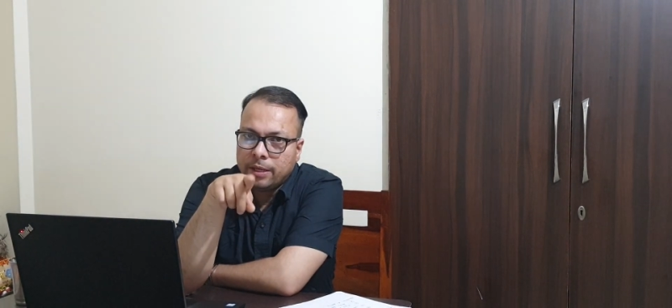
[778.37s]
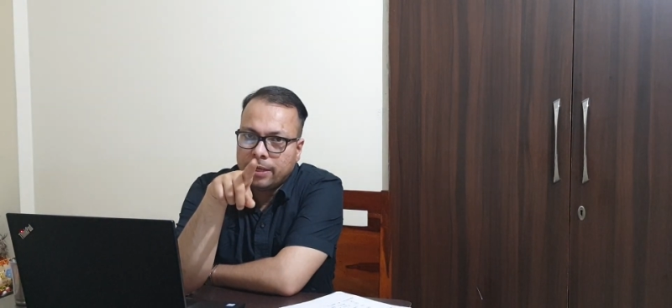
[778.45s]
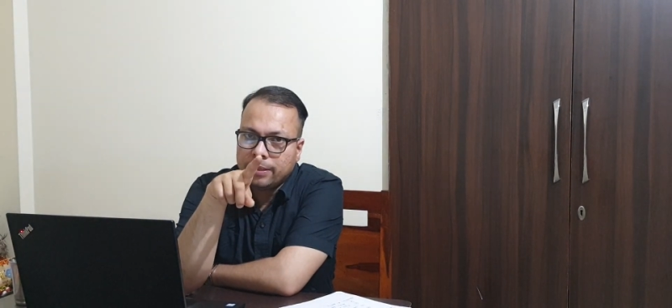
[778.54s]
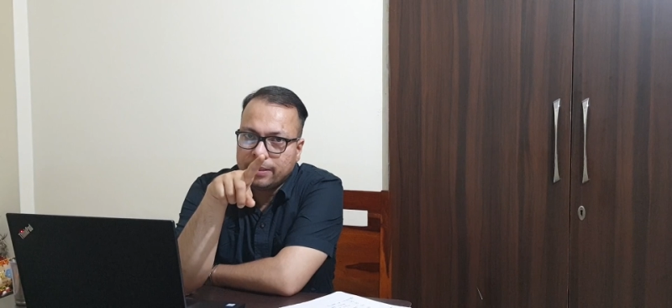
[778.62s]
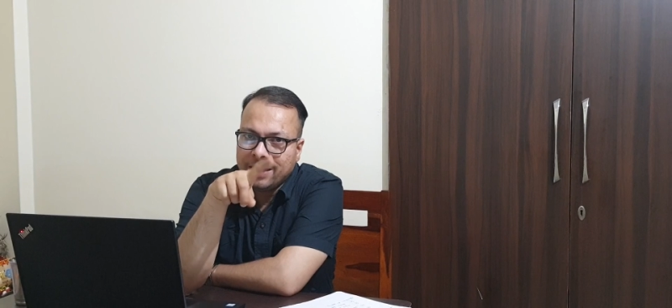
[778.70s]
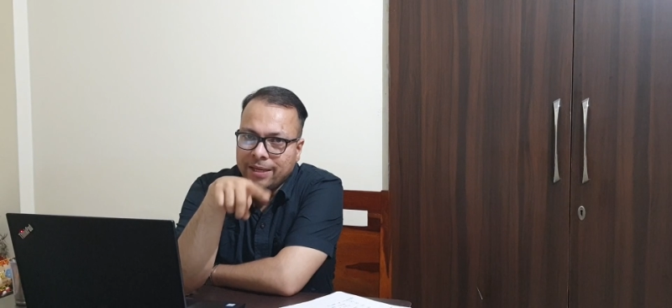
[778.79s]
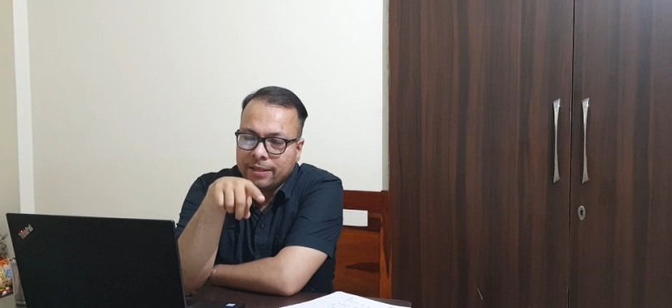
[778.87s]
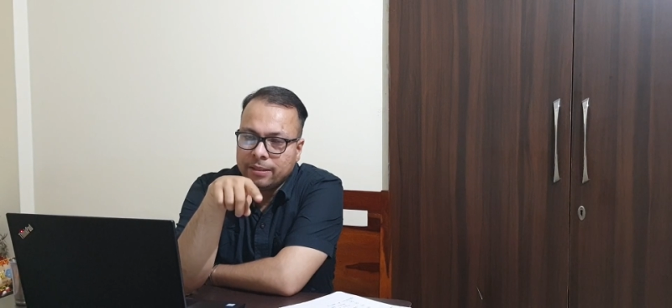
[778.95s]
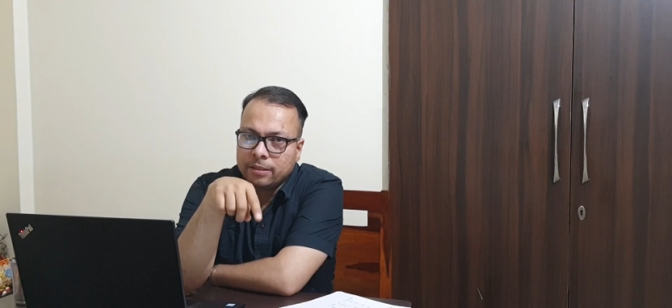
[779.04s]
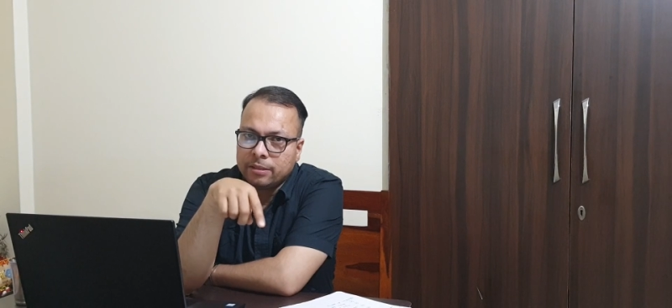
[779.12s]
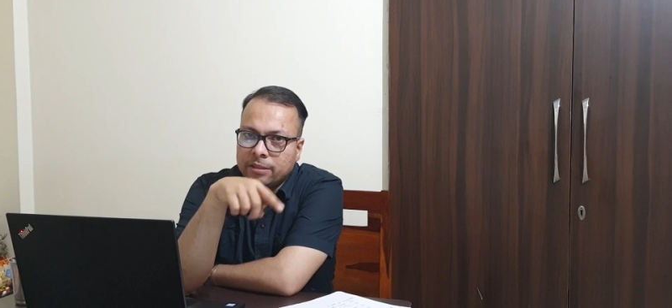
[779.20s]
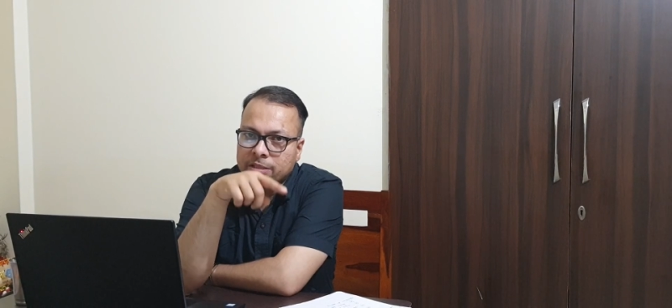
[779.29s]
and then
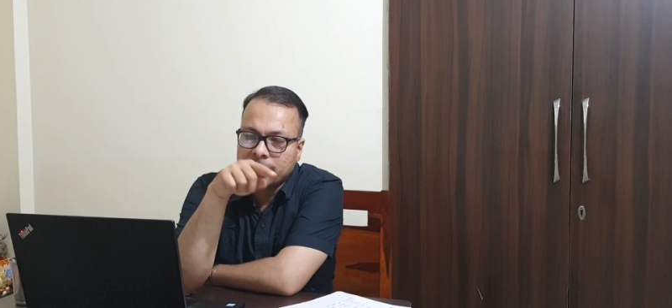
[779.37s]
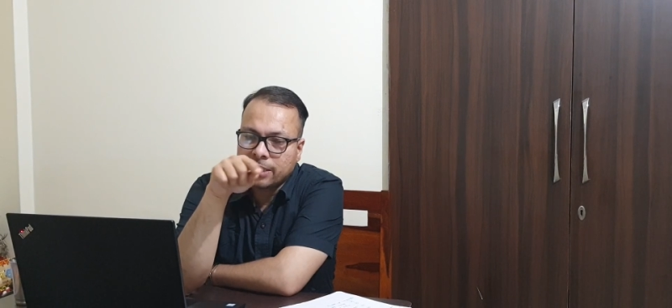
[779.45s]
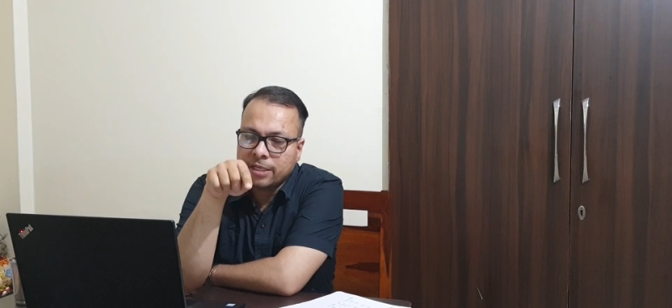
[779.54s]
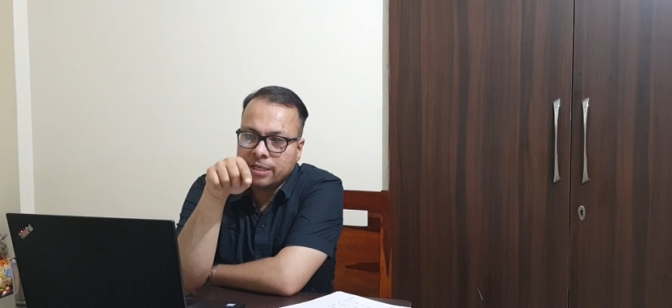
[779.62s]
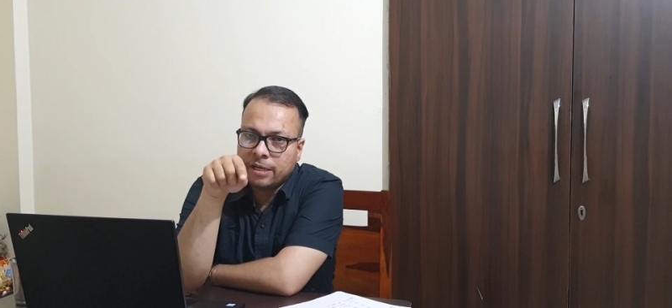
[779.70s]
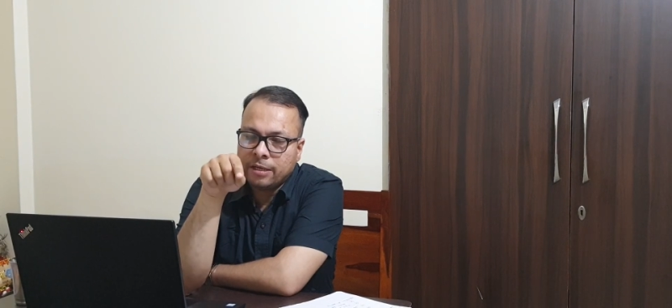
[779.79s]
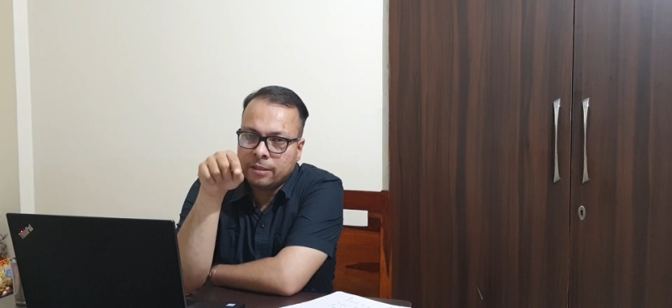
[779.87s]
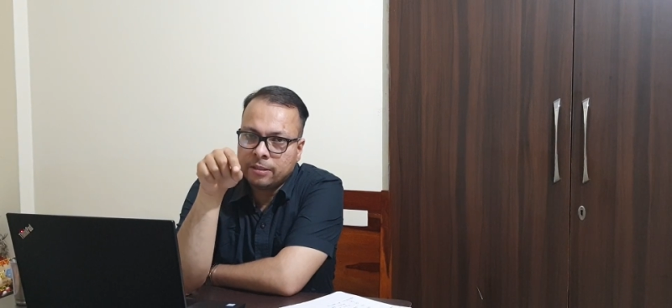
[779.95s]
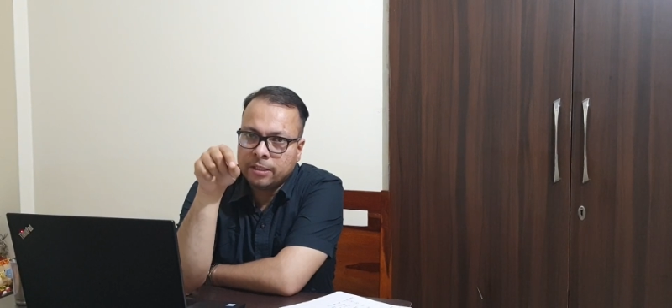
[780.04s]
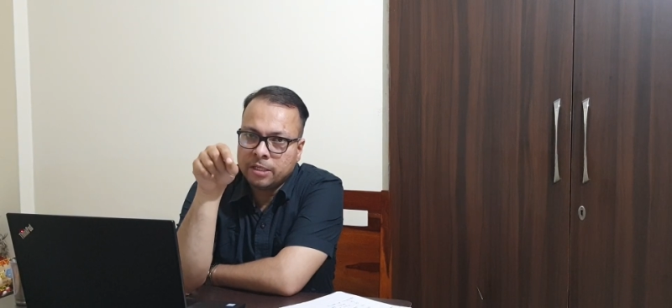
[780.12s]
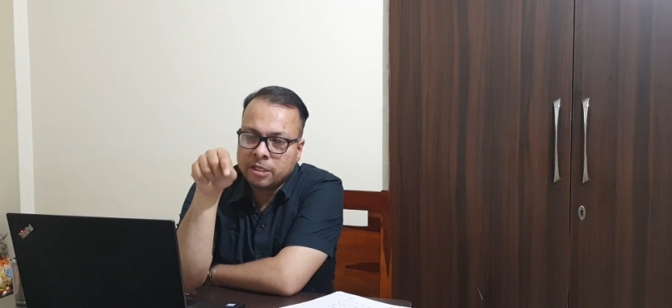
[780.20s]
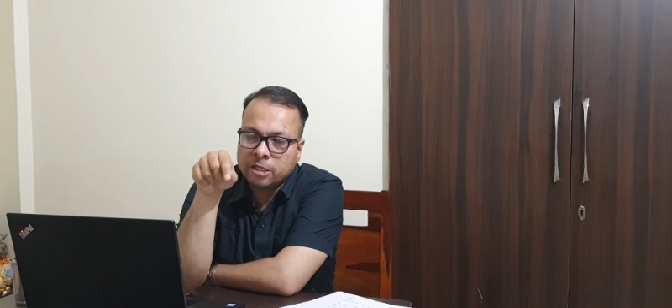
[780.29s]
the second
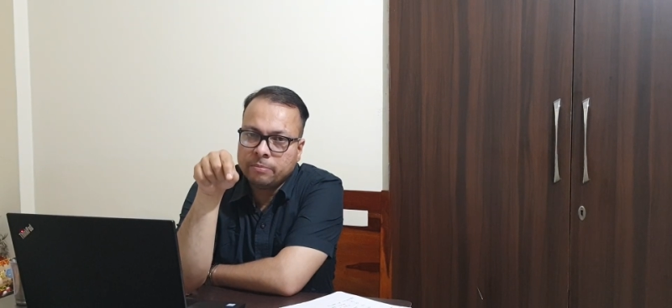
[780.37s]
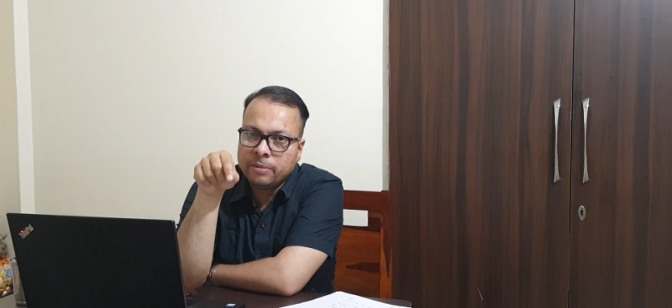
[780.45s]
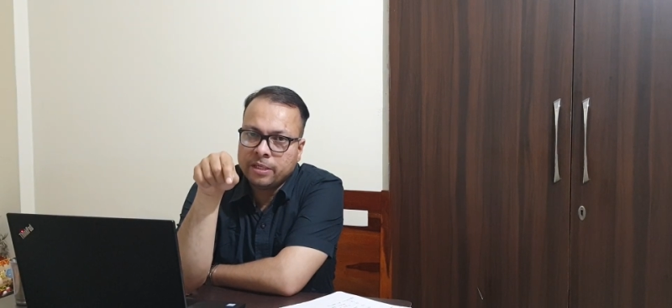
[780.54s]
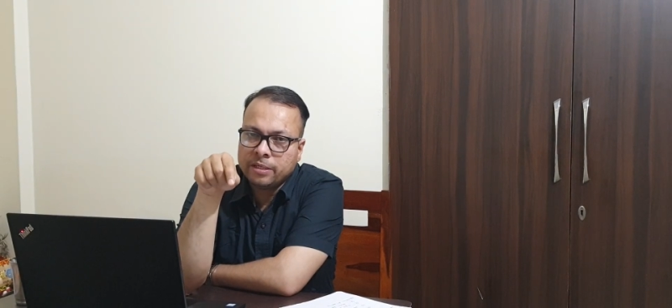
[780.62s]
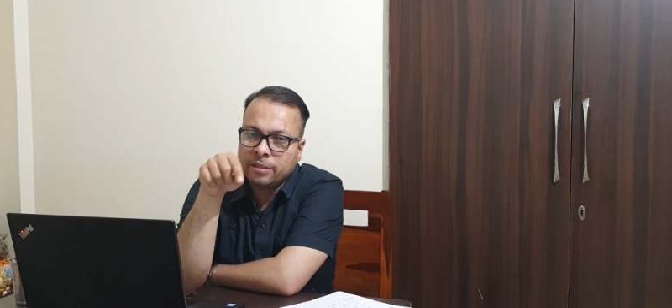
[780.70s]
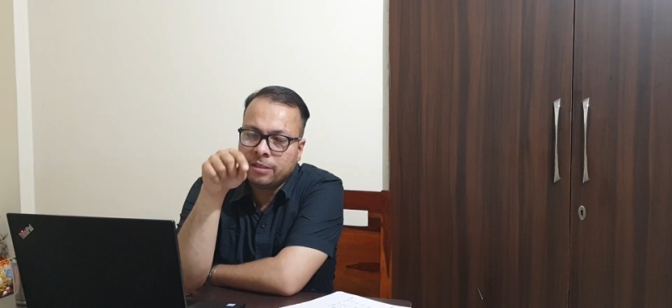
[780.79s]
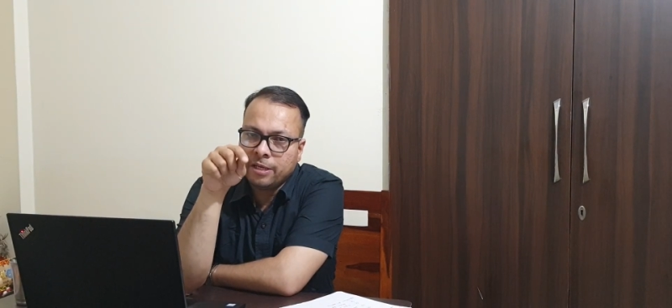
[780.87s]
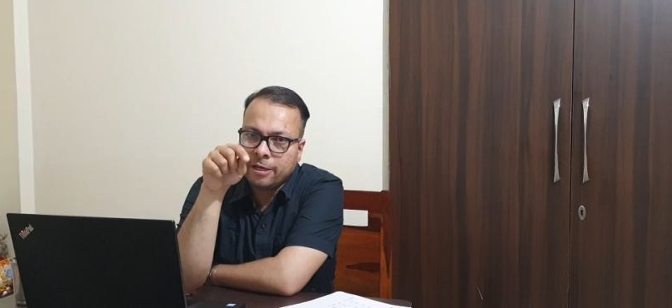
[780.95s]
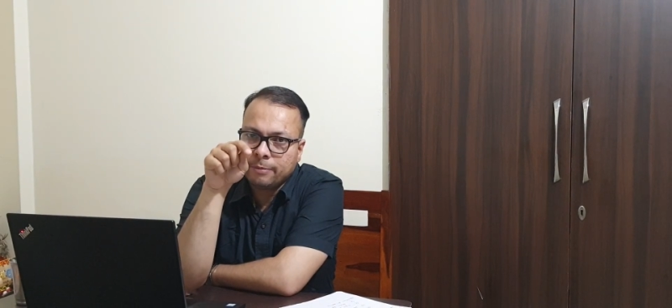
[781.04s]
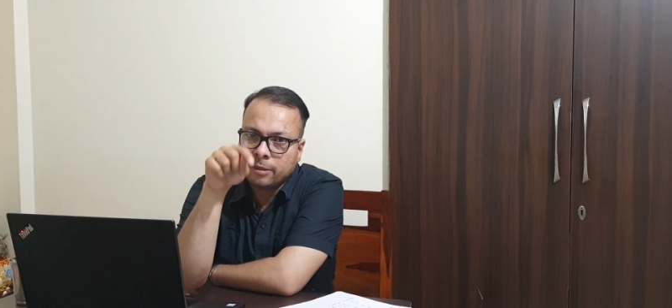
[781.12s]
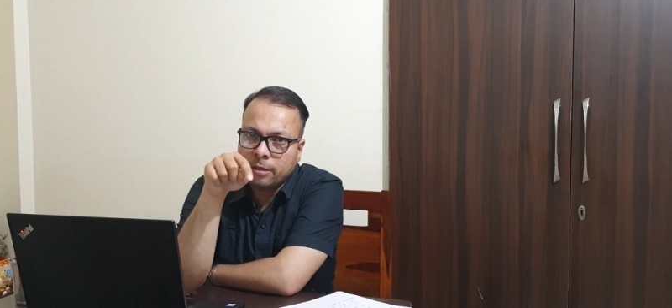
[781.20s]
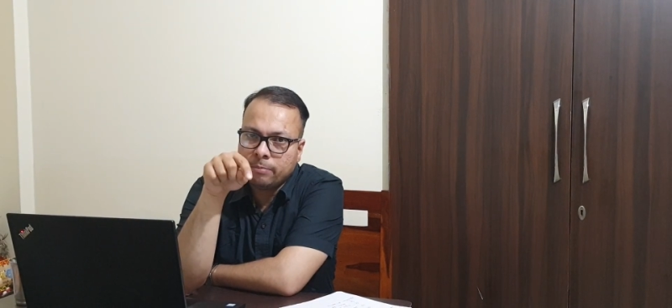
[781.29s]
increment they
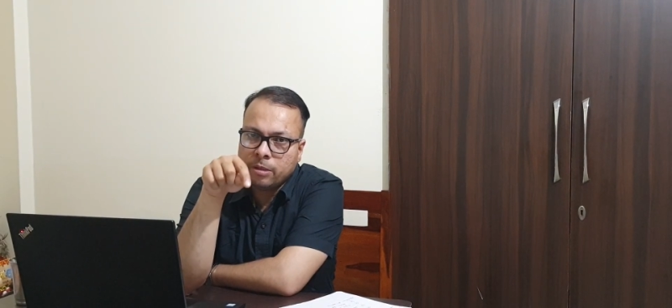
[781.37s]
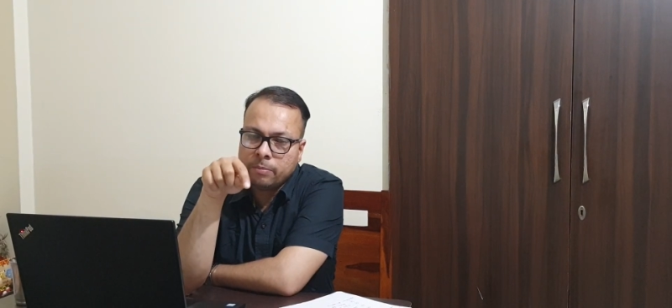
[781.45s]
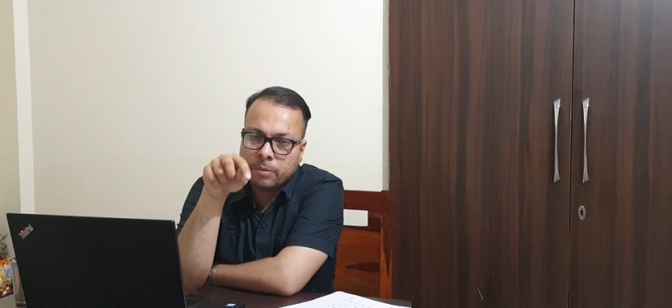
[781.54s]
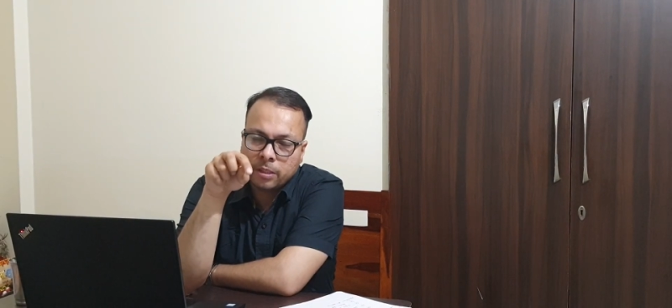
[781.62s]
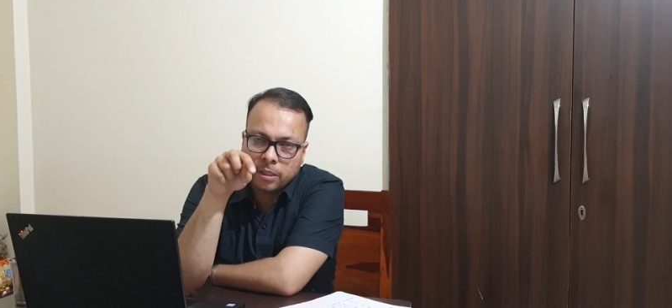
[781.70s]
have come up